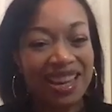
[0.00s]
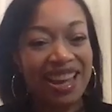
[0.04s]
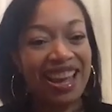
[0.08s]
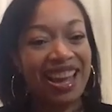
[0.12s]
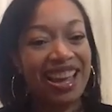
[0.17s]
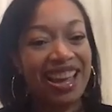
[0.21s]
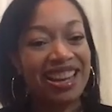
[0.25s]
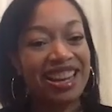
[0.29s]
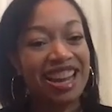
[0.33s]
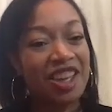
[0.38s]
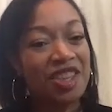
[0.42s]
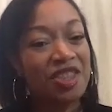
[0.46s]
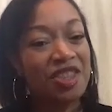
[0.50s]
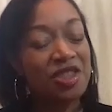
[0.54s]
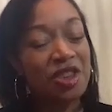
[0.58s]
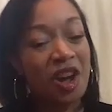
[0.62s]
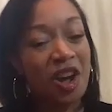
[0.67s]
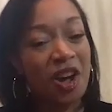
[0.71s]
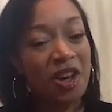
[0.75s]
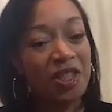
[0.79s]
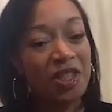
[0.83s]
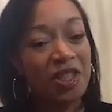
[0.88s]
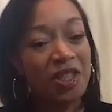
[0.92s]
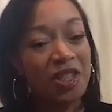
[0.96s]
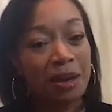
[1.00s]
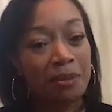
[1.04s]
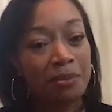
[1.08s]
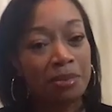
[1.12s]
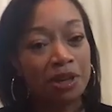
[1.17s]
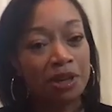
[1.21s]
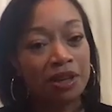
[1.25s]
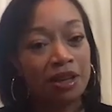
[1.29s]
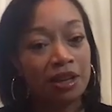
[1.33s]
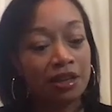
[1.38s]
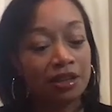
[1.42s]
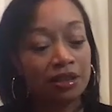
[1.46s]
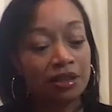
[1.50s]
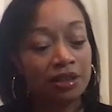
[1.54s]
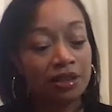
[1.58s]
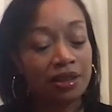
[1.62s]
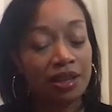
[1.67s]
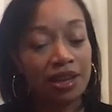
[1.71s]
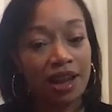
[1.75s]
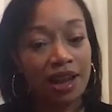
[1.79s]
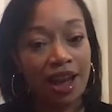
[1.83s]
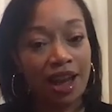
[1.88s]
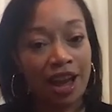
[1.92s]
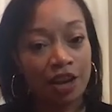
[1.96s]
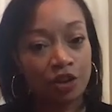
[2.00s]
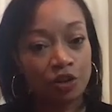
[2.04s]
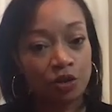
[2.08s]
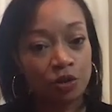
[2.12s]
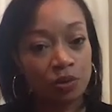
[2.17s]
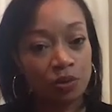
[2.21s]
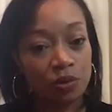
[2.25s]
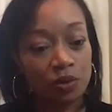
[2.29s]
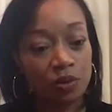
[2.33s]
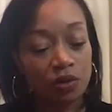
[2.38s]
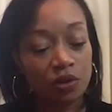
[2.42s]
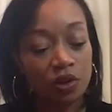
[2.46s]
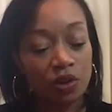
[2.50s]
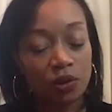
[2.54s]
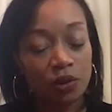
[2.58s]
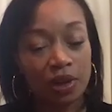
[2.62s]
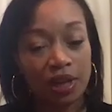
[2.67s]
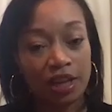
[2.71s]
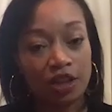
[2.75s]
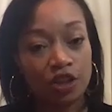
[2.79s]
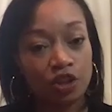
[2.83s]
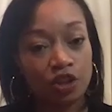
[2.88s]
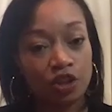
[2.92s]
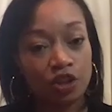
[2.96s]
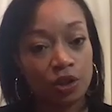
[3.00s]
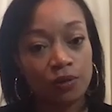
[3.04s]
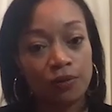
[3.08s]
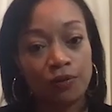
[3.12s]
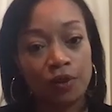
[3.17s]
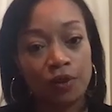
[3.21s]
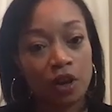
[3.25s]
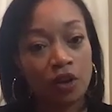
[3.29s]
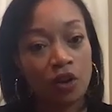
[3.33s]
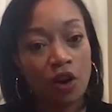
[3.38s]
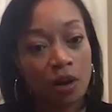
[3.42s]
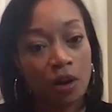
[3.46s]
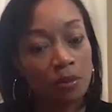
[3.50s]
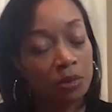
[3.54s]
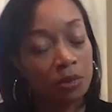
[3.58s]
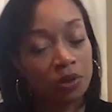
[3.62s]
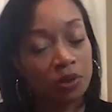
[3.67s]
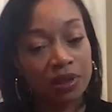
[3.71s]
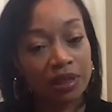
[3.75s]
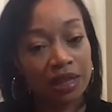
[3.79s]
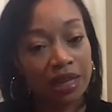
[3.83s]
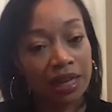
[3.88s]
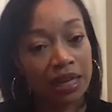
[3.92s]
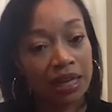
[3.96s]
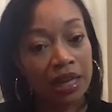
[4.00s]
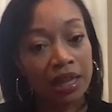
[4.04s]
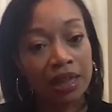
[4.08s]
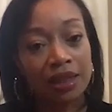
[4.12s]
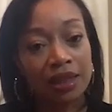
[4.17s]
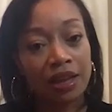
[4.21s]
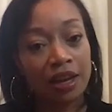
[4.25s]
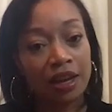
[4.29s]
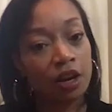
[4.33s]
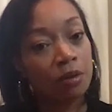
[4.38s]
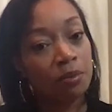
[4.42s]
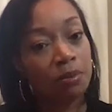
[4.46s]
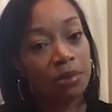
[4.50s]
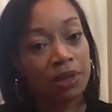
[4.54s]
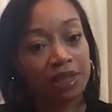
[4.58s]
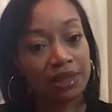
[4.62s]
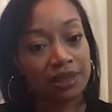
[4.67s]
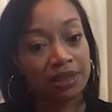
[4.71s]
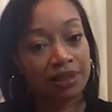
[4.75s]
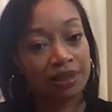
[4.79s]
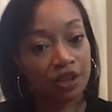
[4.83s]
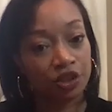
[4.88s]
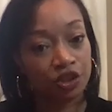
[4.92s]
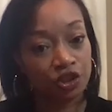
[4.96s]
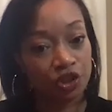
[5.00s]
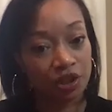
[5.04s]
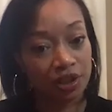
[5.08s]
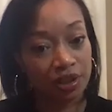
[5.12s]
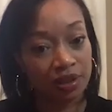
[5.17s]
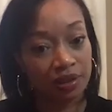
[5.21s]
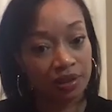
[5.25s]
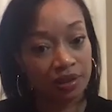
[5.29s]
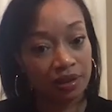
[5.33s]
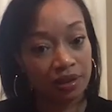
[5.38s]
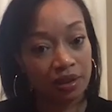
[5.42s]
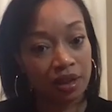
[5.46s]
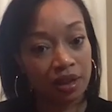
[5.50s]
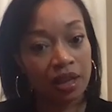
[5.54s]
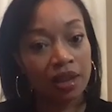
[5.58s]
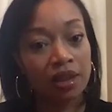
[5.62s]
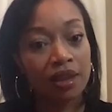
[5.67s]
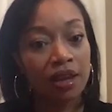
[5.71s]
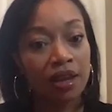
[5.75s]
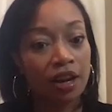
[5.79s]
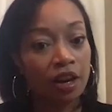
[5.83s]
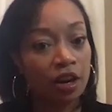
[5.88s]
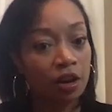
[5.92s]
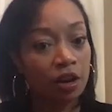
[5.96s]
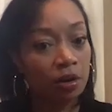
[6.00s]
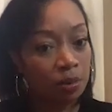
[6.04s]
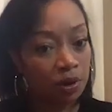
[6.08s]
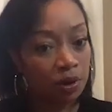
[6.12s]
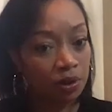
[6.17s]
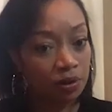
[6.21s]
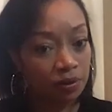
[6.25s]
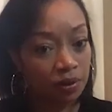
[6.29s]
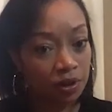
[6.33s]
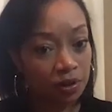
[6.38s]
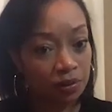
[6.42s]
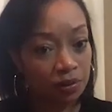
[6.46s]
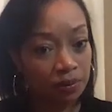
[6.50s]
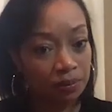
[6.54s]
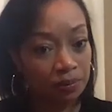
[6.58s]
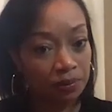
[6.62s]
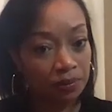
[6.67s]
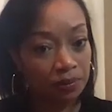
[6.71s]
And I thought that because the actual location felt almost like a therapy session, a therapy room